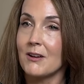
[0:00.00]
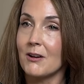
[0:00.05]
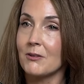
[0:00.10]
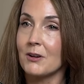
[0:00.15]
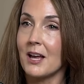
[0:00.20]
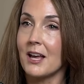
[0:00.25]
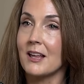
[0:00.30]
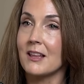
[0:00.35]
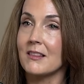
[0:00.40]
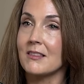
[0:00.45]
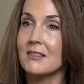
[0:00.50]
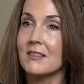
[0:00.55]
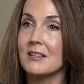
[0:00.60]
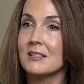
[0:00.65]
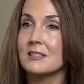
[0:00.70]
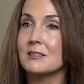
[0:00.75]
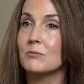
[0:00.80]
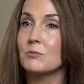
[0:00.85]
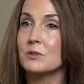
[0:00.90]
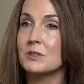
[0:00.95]
okay,
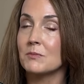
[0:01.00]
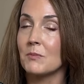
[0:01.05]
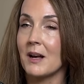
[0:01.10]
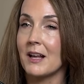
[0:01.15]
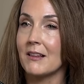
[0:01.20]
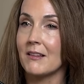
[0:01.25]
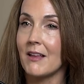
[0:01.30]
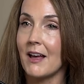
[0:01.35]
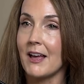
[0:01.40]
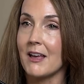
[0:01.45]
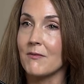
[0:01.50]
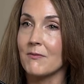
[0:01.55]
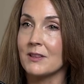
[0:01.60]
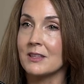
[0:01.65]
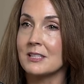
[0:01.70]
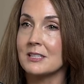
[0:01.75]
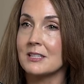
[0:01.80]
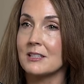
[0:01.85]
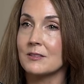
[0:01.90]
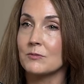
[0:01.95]
this was my life
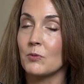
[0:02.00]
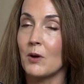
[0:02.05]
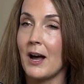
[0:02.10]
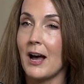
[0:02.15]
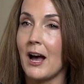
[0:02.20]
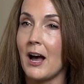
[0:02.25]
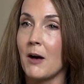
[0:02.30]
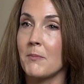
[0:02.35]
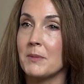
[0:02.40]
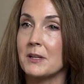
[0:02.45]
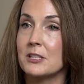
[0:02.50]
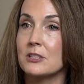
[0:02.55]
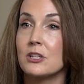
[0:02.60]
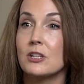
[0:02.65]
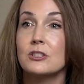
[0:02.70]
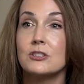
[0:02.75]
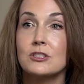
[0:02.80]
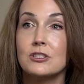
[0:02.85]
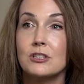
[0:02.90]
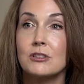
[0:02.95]
and this is what happened
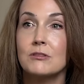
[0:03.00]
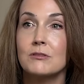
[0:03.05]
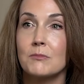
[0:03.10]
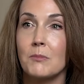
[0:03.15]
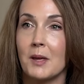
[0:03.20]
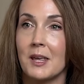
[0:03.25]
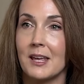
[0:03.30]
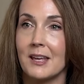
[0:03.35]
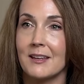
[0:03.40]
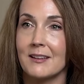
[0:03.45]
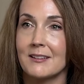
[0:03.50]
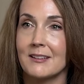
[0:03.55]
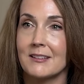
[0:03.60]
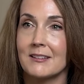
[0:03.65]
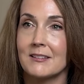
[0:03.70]
to me,